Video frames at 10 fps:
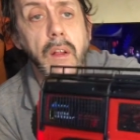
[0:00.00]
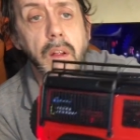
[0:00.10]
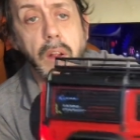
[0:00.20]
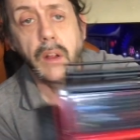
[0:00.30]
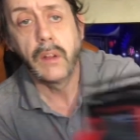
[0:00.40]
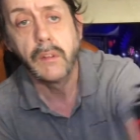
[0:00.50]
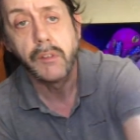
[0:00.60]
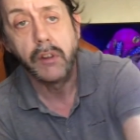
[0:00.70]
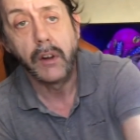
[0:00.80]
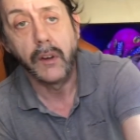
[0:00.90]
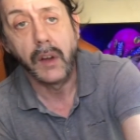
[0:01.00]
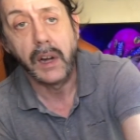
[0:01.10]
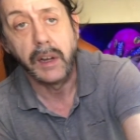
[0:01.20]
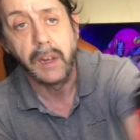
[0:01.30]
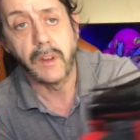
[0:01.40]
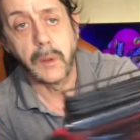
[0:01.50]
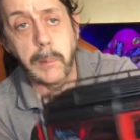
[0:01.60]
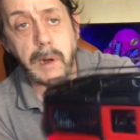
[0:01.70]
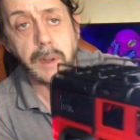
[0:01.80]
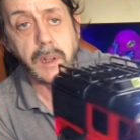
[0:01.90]
Obviously got the light kit on the
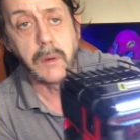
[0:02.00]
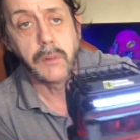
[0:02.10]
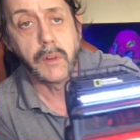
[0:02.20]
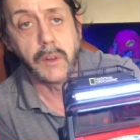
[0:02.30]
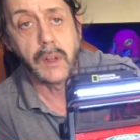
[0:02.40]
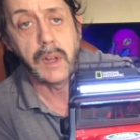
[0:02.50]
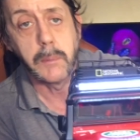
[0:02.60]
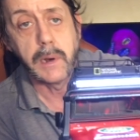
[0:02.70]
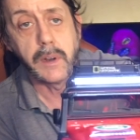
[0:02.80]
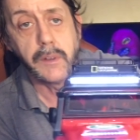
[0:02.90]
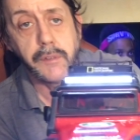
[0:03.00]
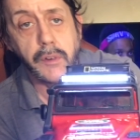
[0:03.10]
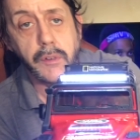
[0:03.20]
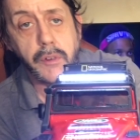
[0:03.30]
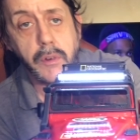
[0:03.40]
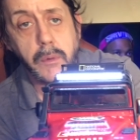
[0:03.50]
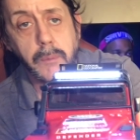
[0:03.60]
back, and now we've got the light bar on the front too.